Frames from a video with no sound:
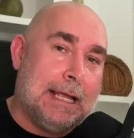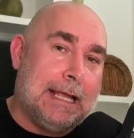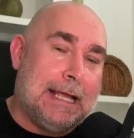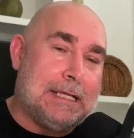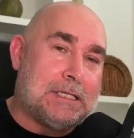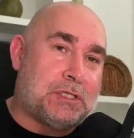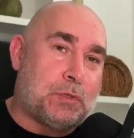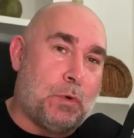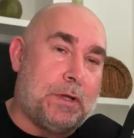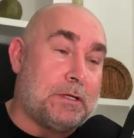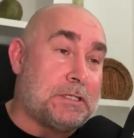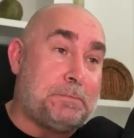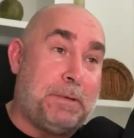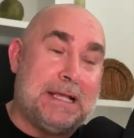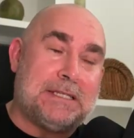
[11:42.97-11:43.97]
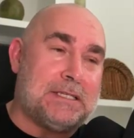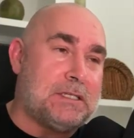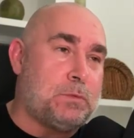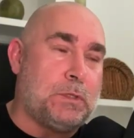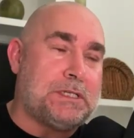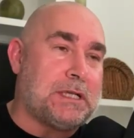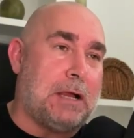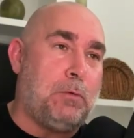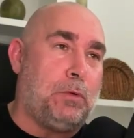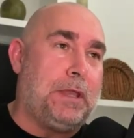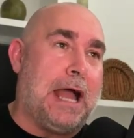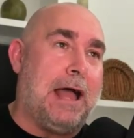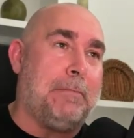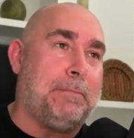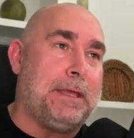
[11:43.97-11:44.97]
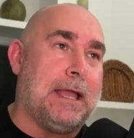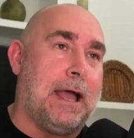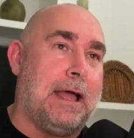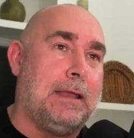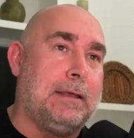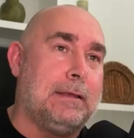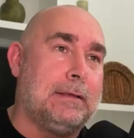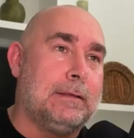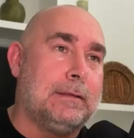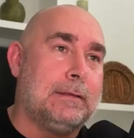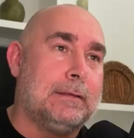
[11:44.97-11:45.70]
his Twitter spaces, which I will not be on.